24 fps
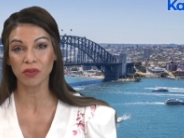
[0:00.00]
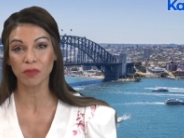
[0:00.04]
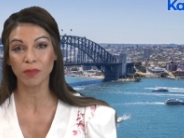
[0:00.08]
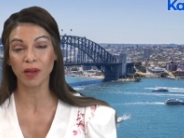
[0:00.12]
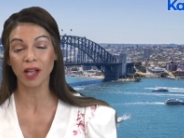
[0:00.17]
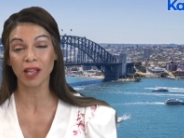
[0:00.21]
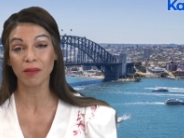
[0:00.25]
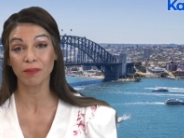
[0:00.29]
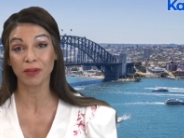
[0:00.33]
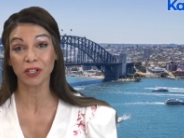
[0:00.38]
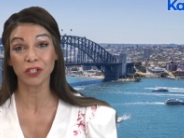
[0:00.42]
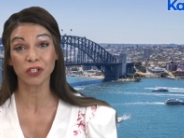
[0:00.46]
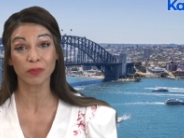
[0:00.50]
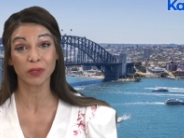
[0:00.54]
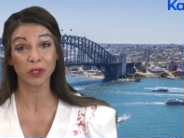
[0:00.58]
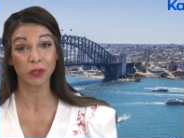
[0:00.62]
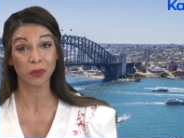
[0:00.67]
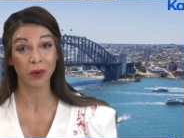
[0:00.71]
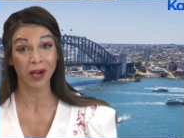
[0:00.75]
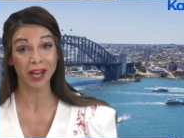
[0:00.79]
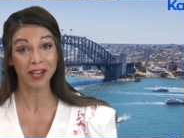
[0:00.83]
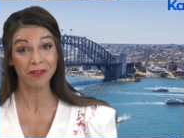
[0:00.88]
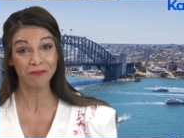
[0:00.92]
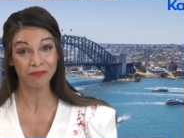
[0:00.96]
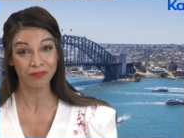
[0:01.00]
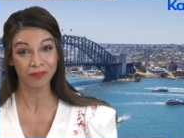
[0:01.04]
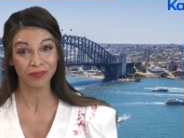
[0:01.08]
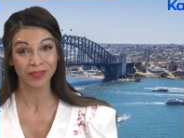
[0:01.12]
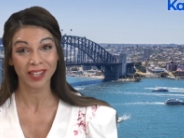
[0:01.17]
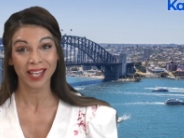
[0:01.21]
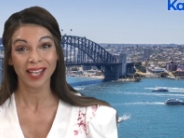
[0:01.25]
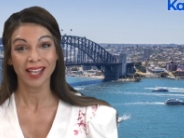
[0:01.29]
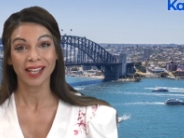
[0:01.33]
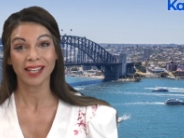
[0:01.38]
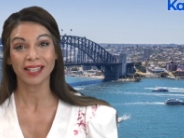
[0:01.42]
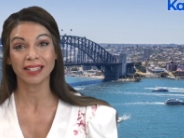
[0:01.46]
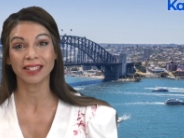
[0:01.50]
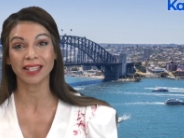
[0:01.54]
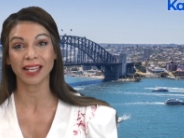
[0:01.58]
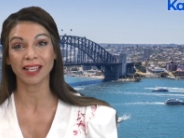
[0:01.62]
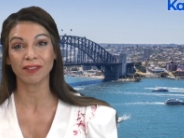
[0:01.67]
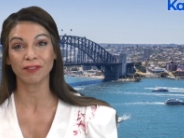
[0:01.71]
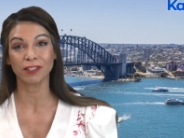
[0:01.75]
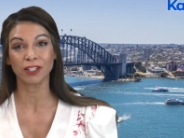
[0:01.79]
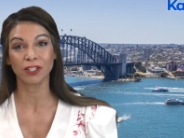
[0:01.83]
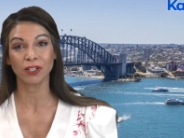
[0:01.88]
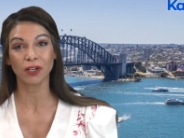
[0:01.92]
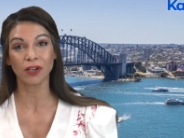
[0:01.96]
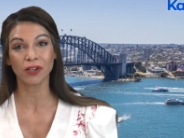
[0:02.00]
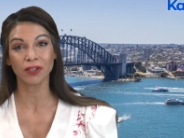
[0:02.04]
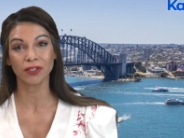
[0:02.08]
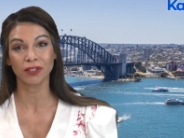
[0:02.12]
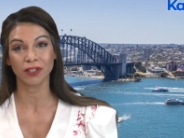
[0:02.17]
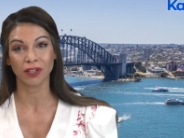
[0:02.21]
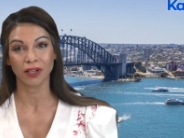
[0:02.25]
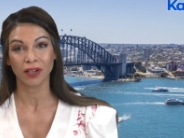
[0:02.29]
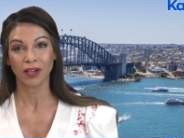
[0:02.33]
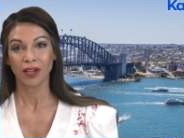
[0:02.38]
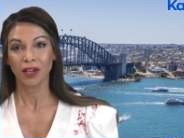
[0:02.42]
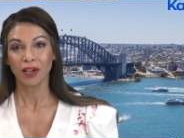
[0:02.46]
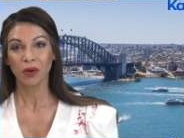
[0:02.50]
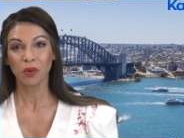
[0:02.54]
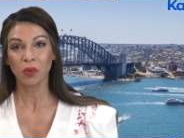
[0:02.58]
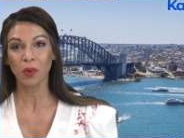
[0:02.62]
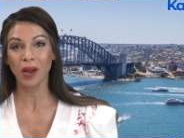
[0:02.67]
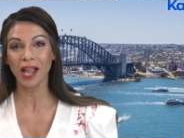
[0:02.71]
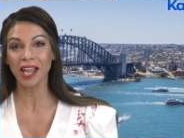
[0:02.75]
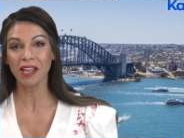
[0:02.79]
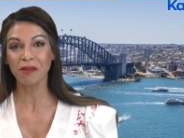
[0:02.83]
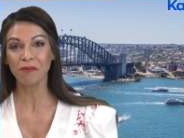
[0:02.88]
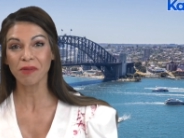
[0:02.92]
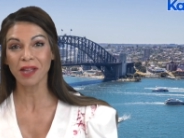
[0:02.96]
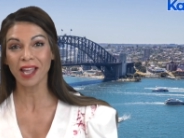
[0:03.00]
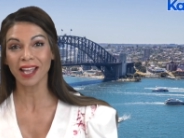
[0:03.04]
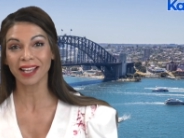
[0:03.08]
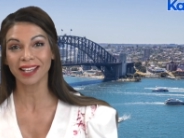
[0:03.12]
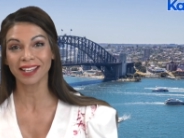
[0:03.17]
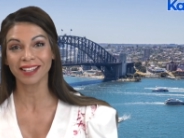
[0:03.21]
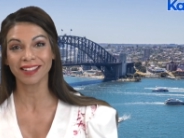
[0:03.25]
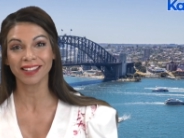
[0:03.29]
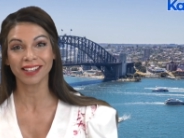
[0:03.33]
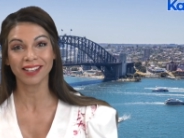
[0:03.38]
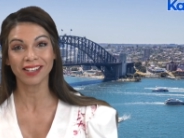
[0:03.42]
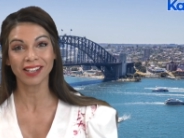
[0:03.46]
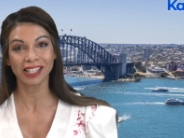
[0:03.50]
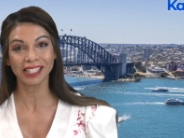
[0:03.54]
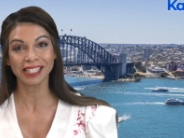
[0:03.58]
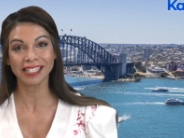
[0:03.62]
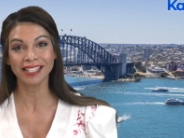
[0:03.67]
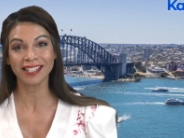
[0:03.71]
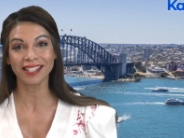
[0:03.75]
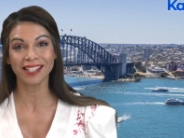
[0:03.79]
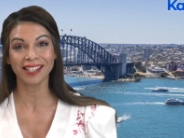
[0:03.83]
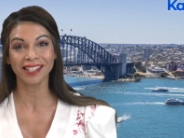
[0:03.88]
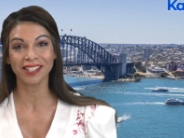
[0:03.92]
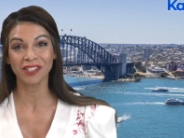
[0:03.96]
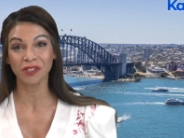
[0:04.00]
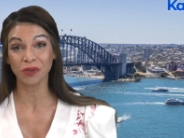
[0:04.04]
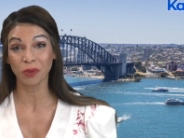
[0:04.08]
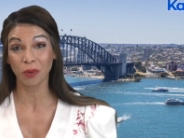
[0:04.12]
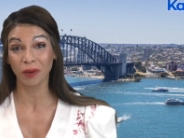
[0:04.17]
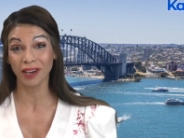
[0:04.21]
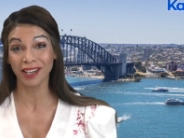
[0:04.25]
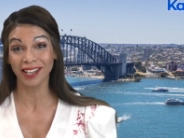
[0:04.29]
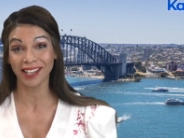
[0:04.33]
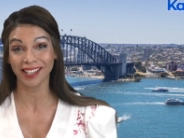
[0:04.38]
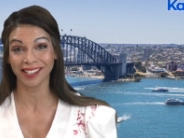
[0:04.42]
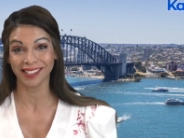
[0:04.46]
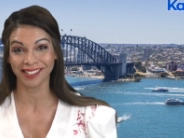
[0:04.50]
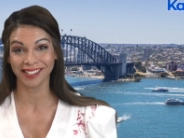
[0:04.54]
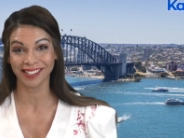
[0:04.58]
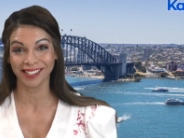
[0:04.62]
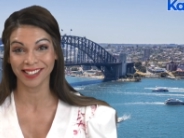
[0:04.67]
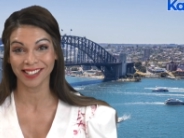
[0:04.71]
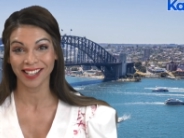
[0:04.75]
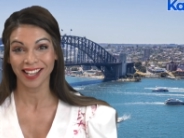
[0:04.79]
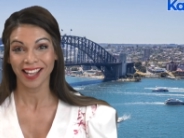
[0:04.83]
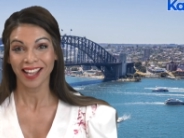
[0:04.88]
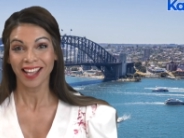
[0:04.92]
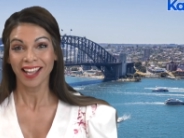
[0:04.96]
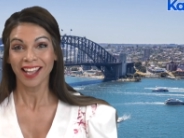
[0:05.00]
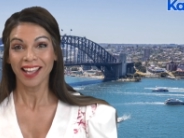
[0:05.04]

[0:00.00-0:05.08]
by Benjamin Graham and David Dodd way back in the 1920s.